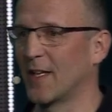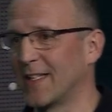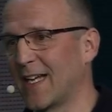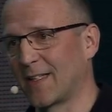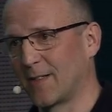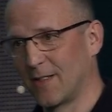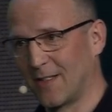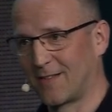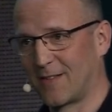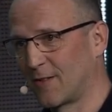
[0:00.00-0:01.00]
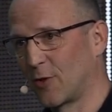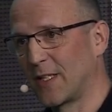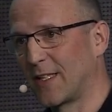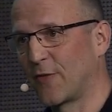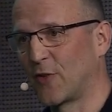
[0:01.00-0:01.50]
And that is
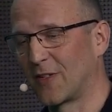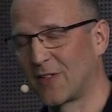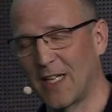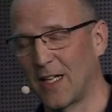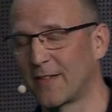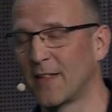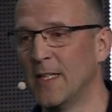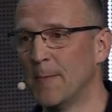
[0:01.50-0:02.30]
totally different skills.